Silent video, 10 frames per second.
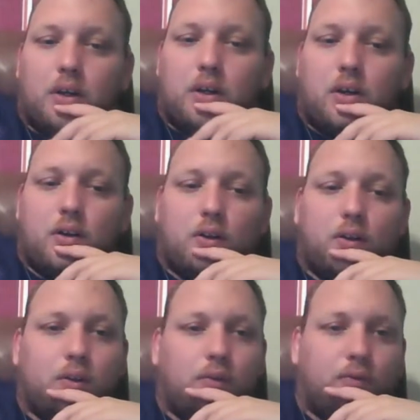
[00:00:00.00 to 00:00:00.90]
other
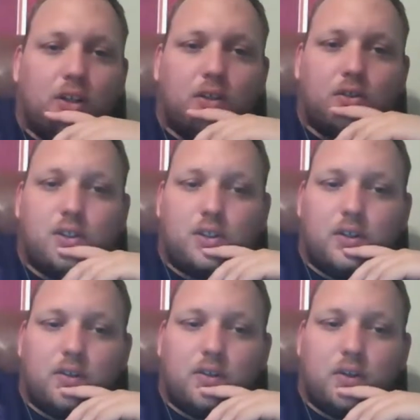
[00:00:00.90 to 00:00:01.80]
videos to see if
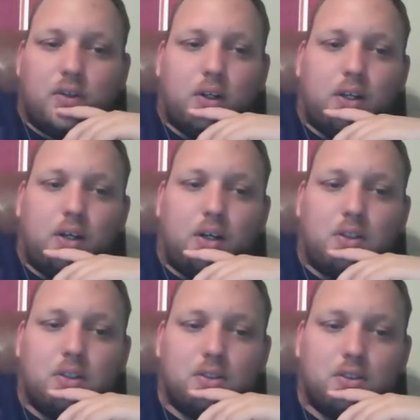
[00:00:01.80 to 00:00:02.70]
there were any
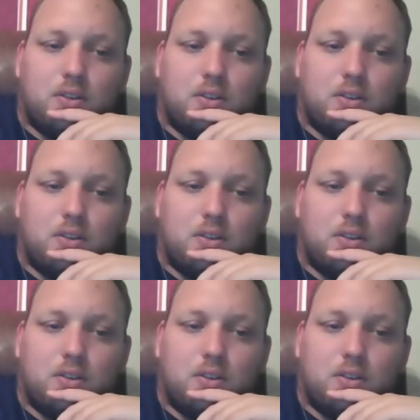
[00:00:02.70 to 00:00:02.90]
comments.